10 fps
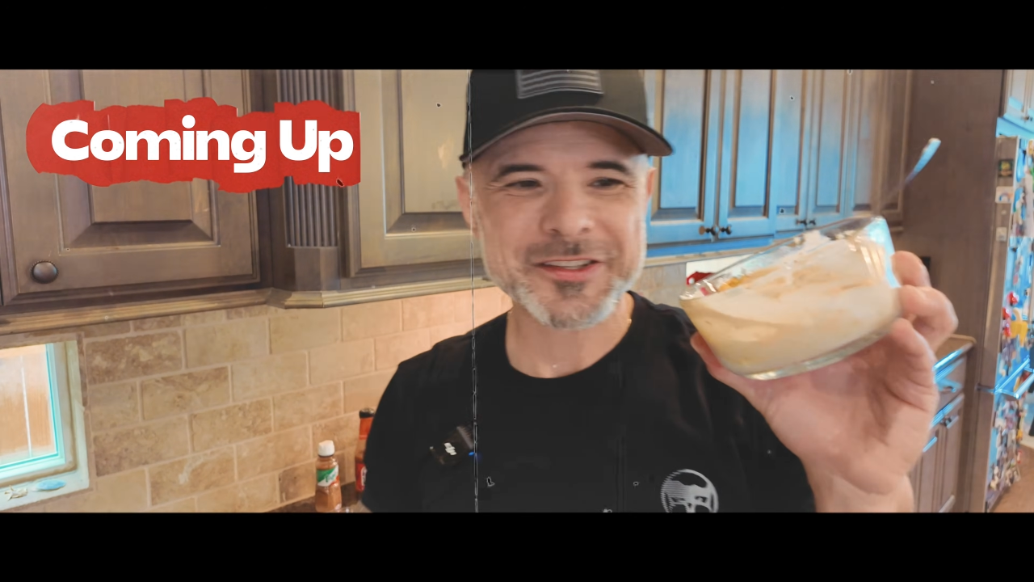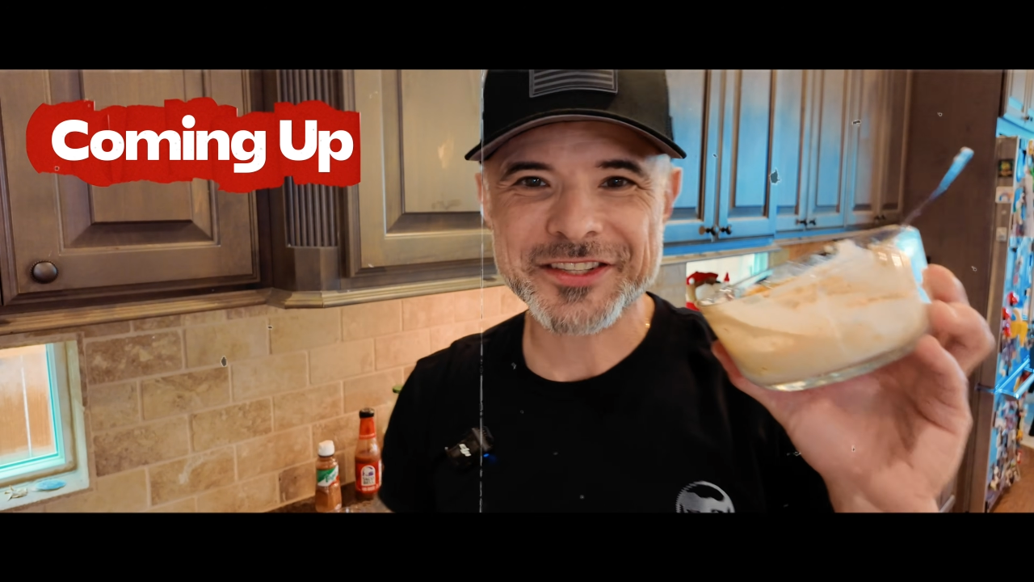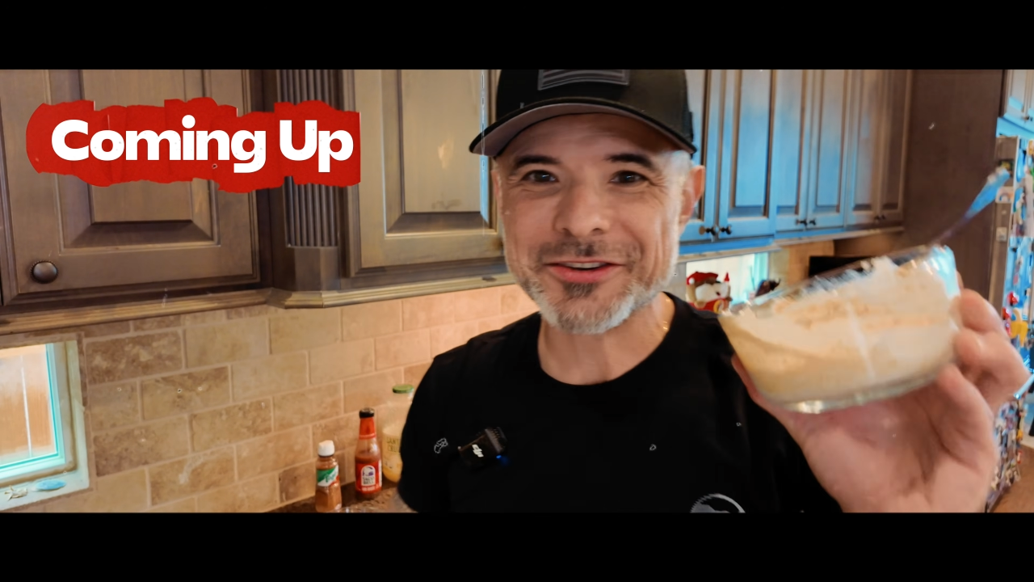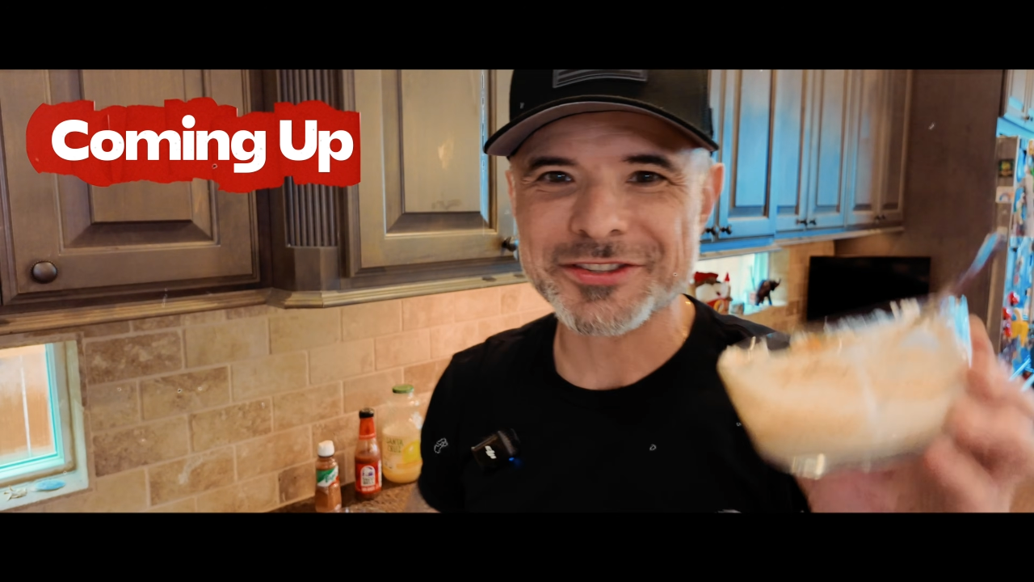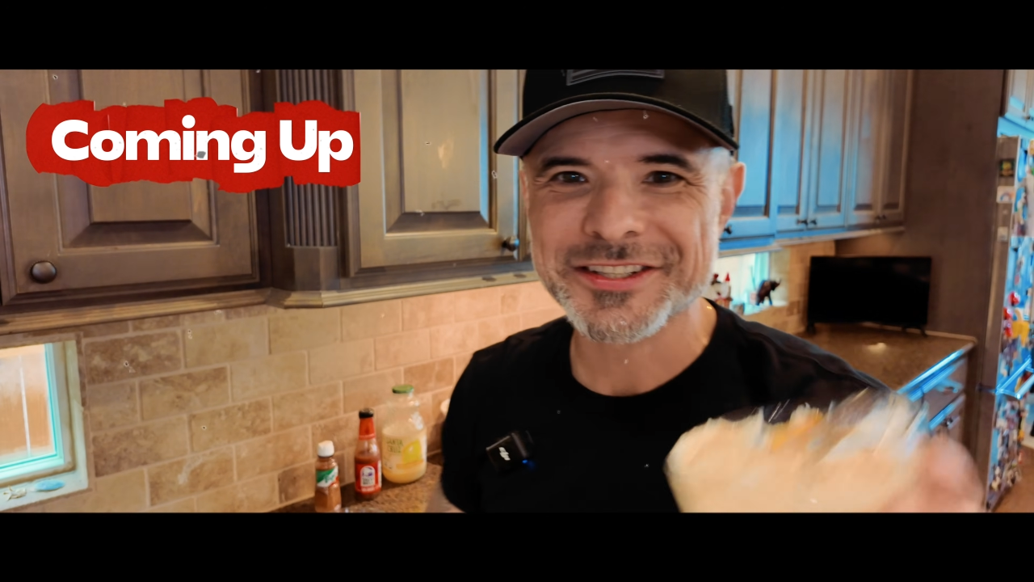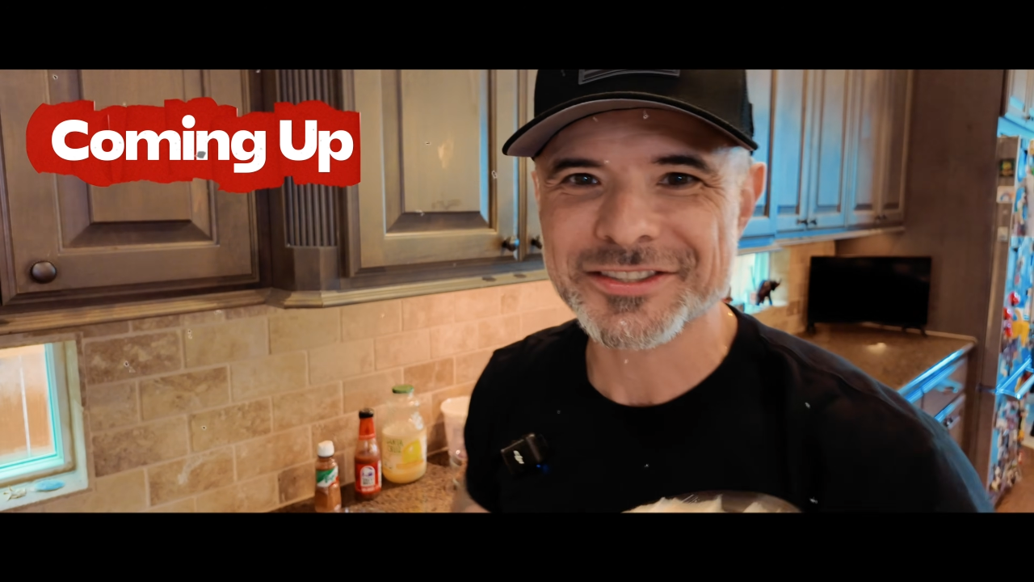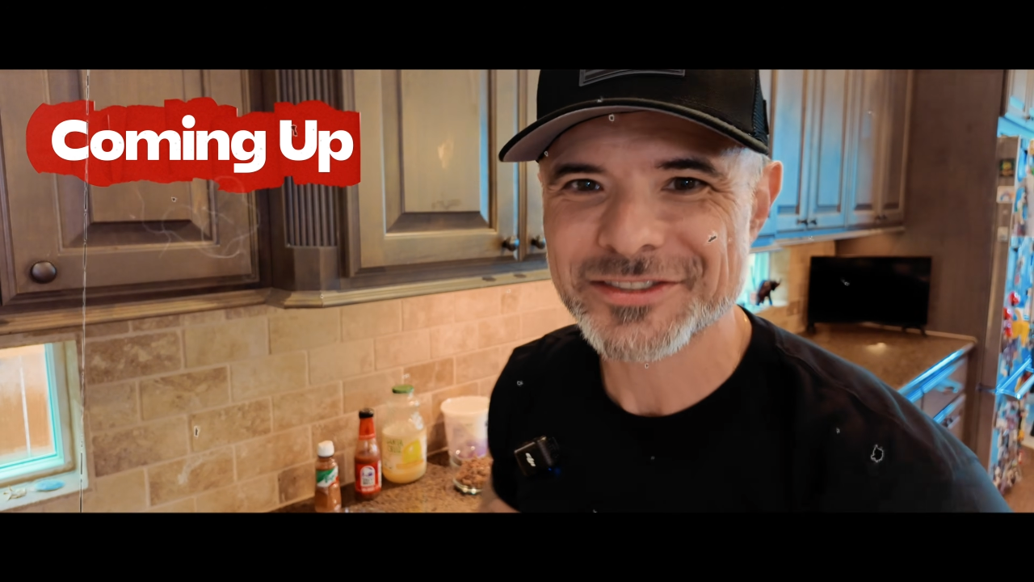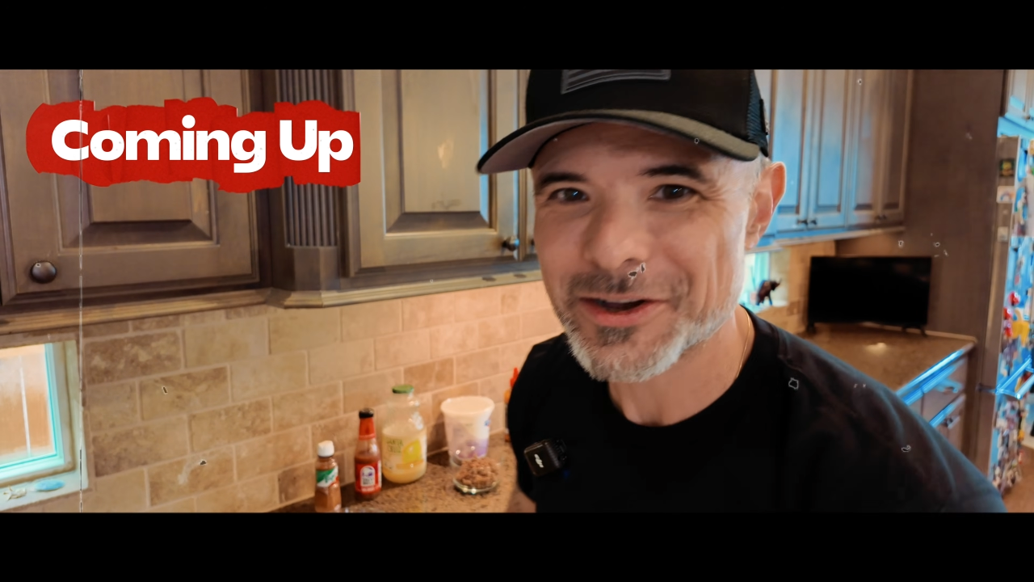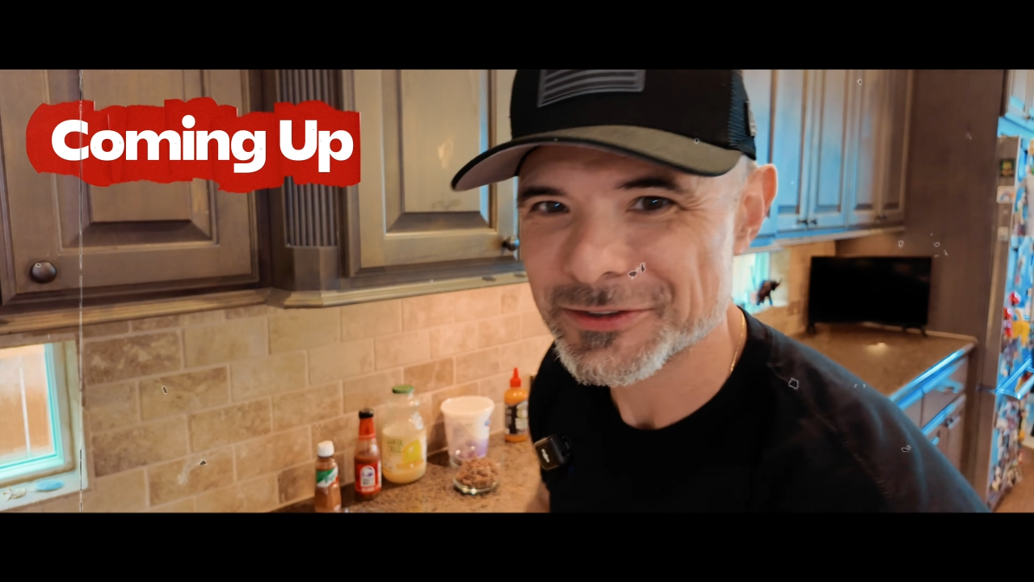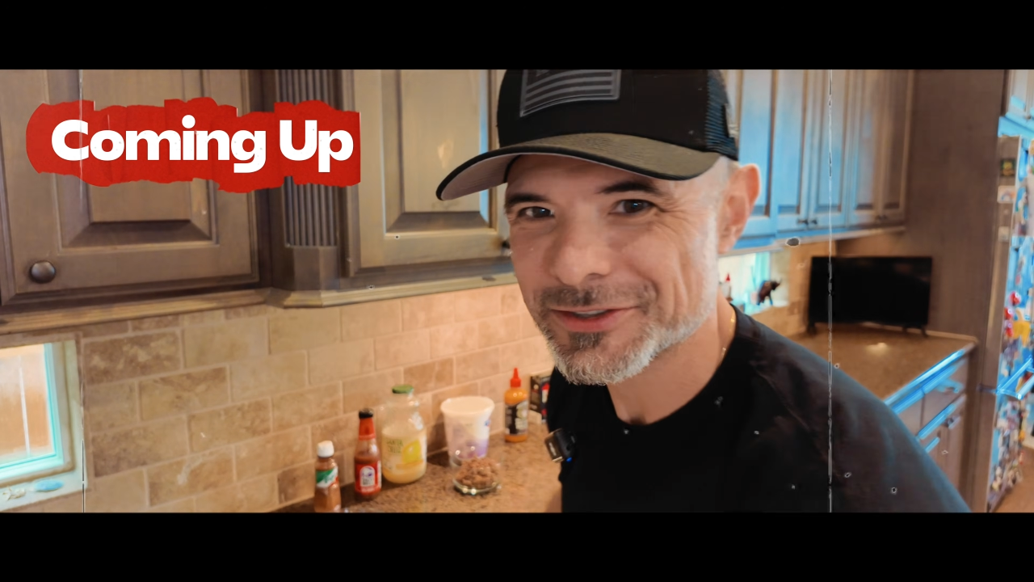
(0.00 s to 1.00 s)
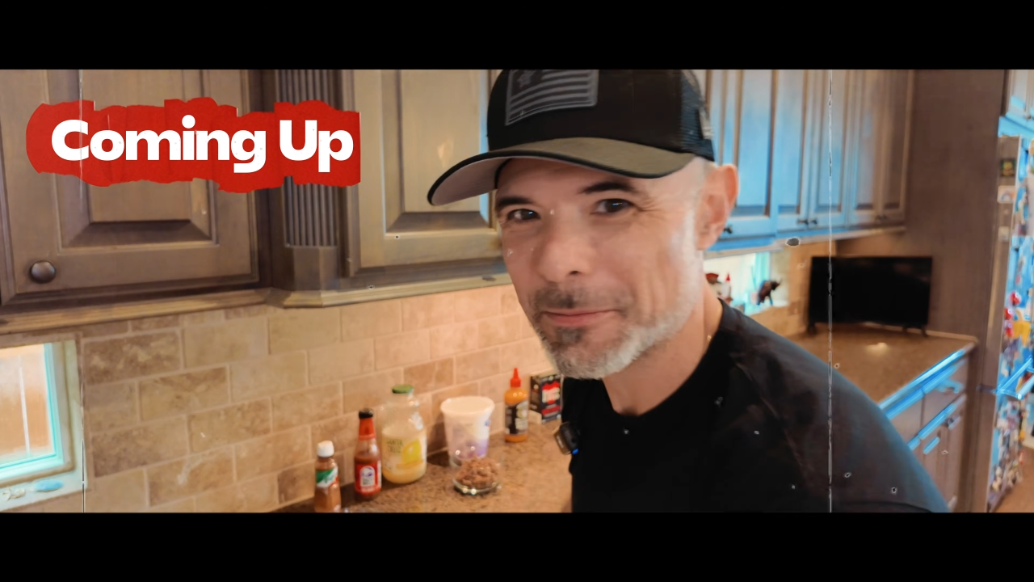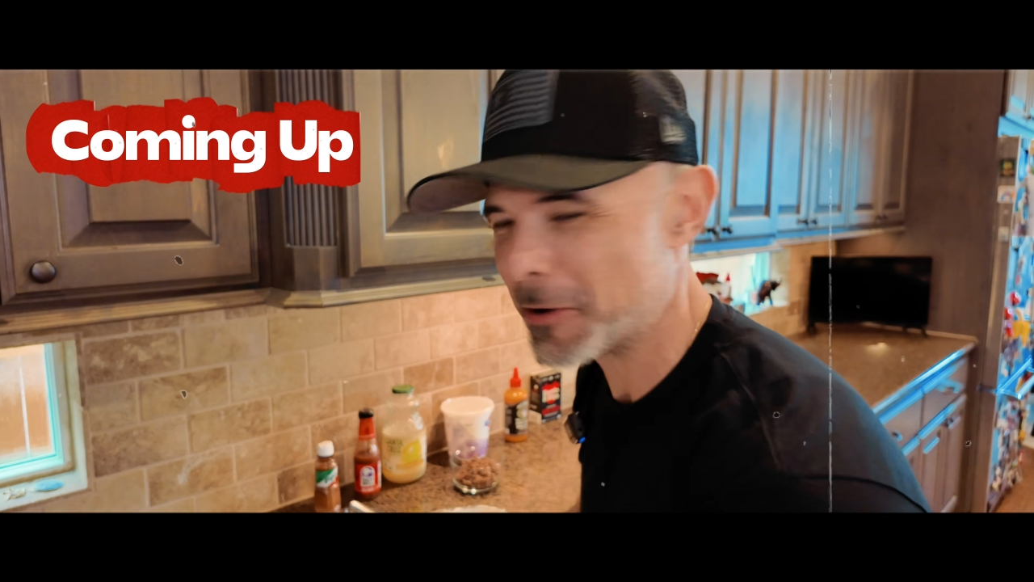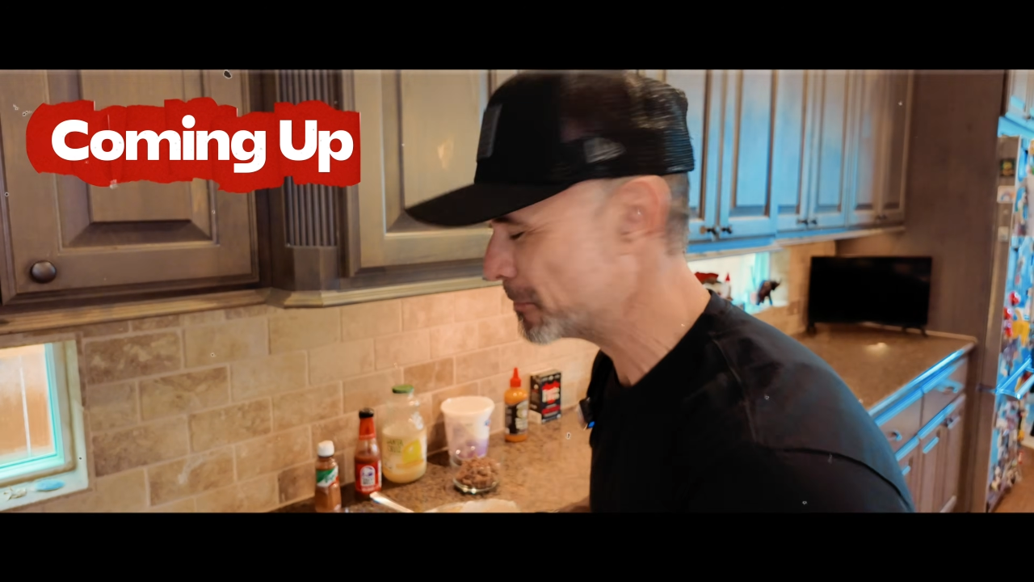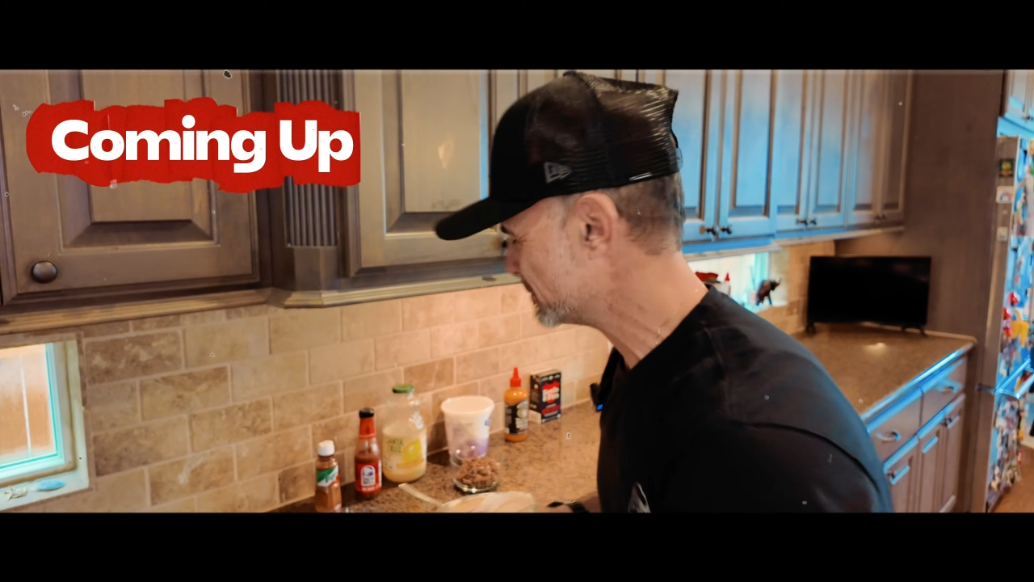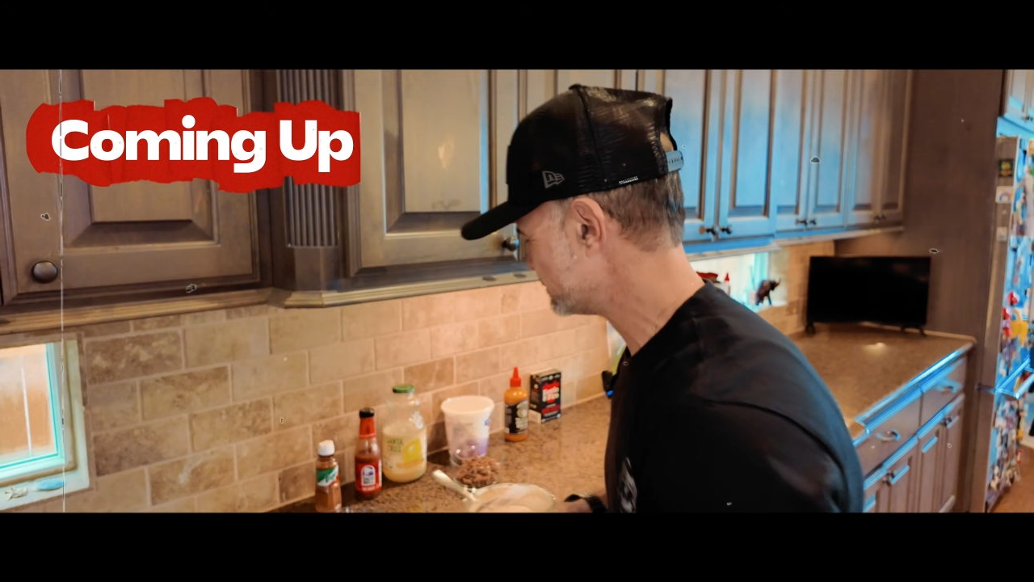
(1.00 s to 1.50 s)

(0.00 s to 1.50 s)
Secrets in the sauce, come on.